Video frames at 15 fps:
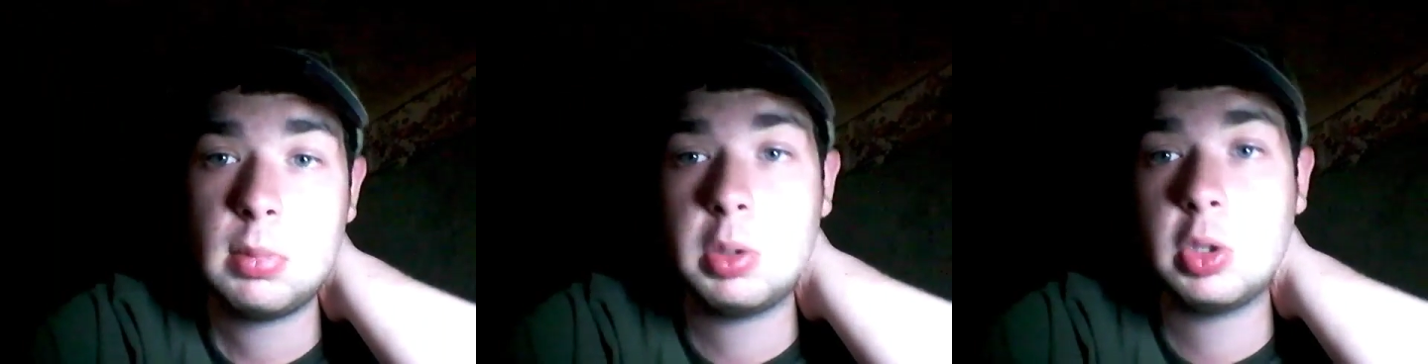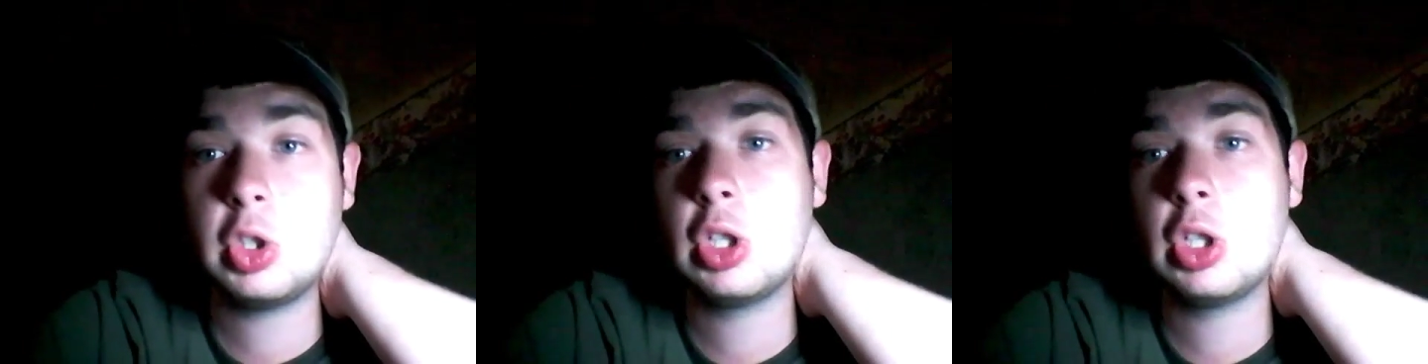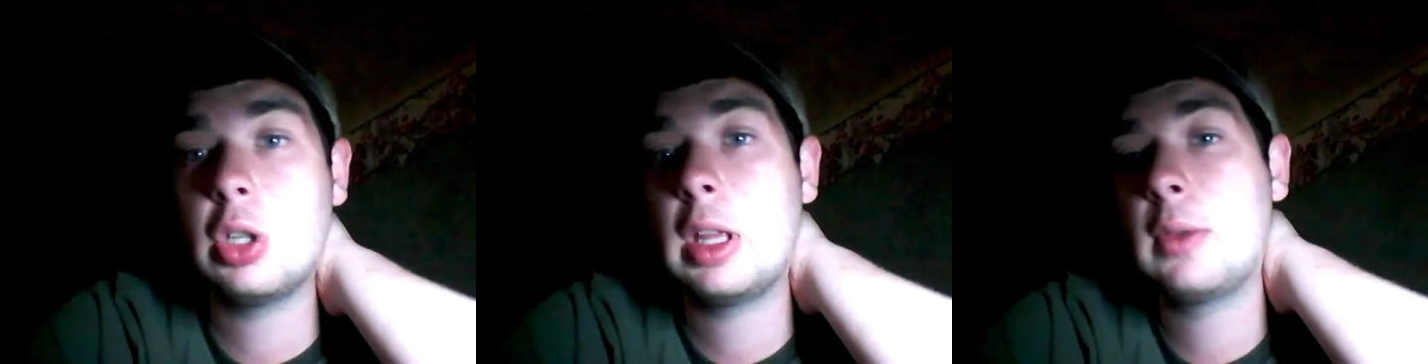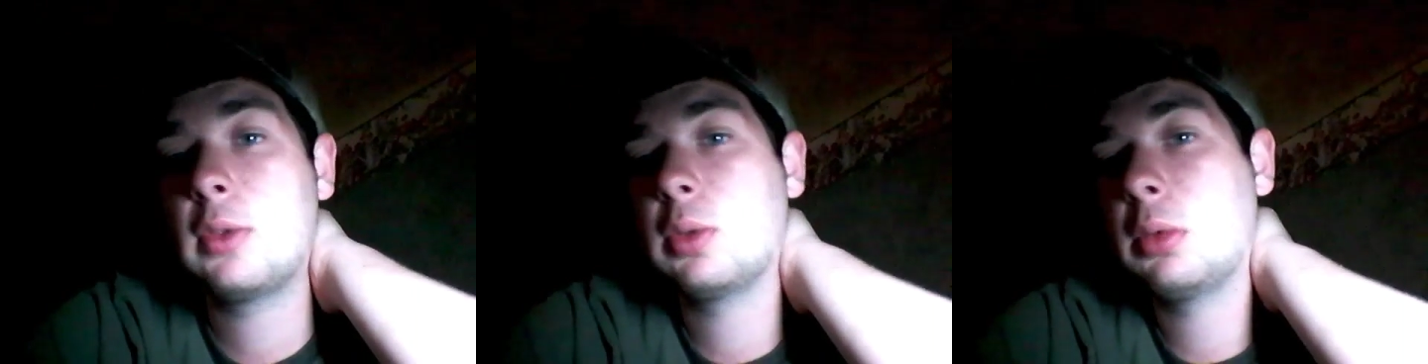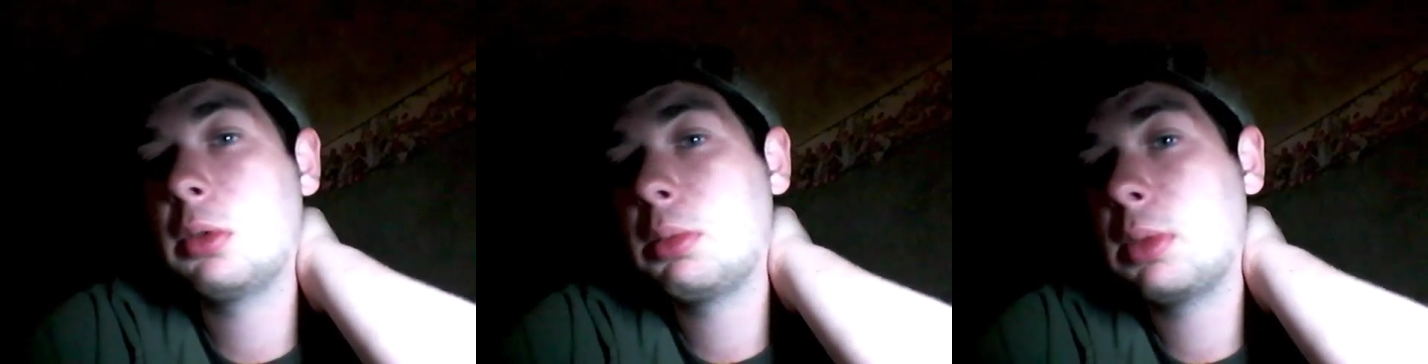We'll chill, have
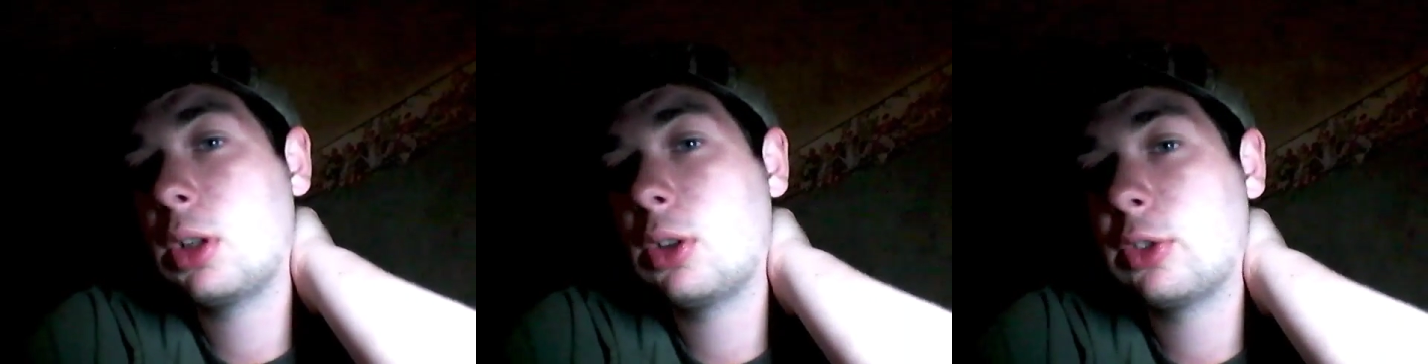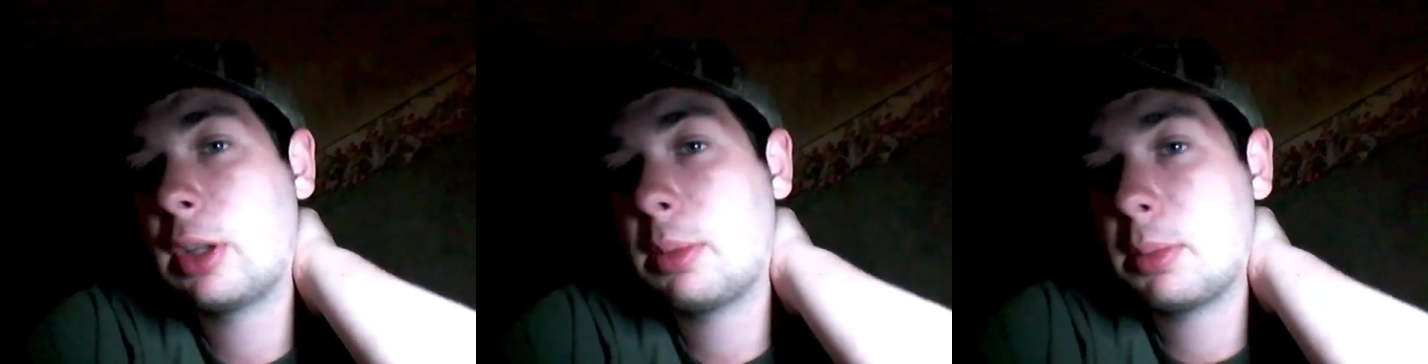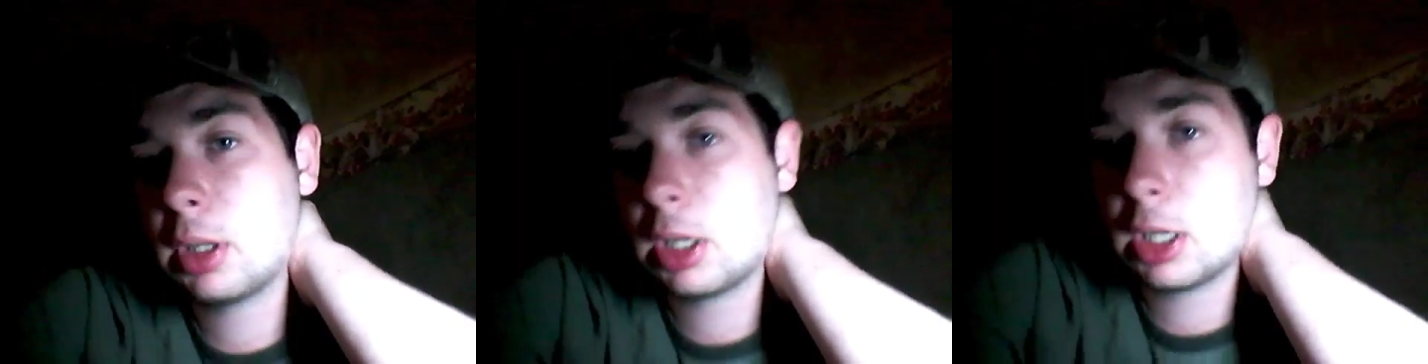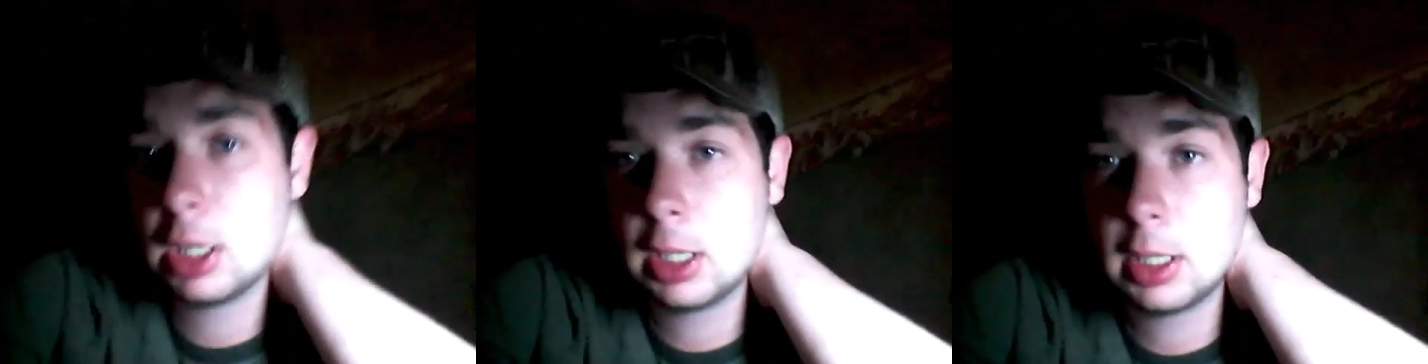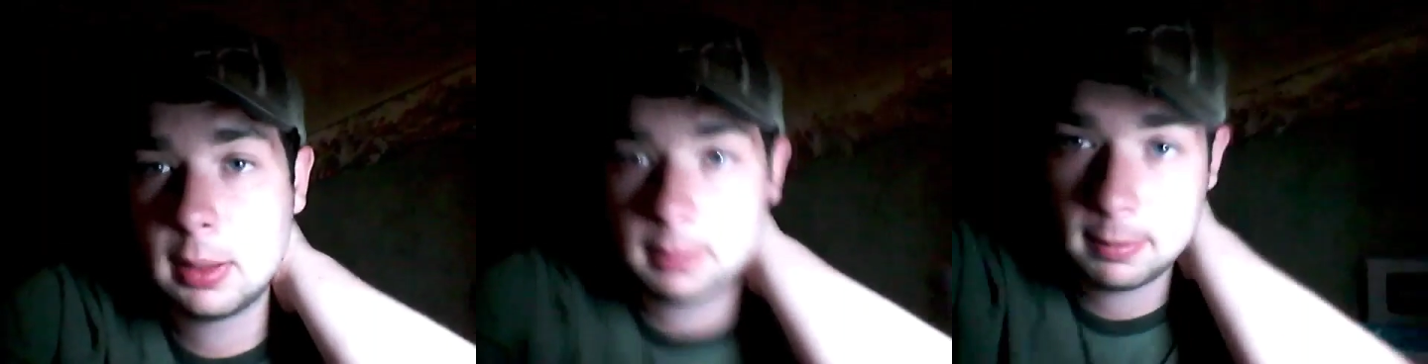some good meals up
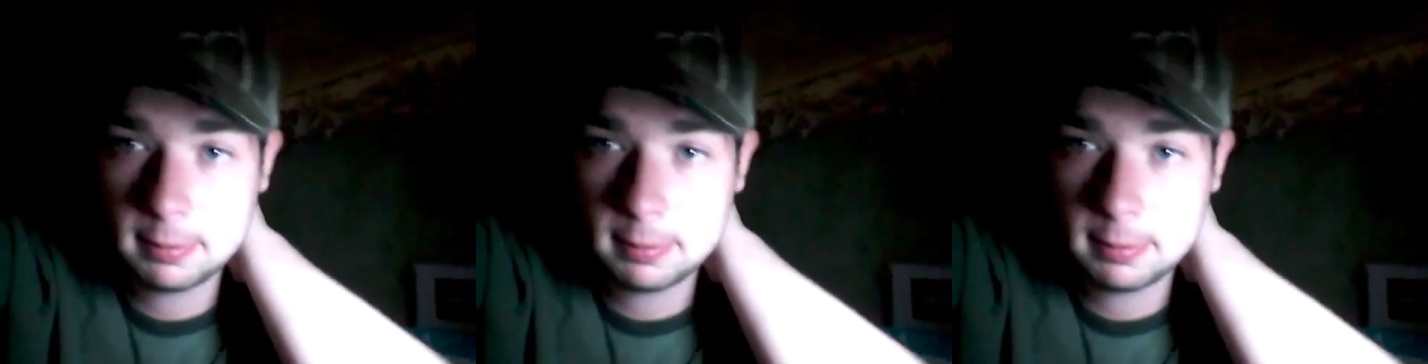there.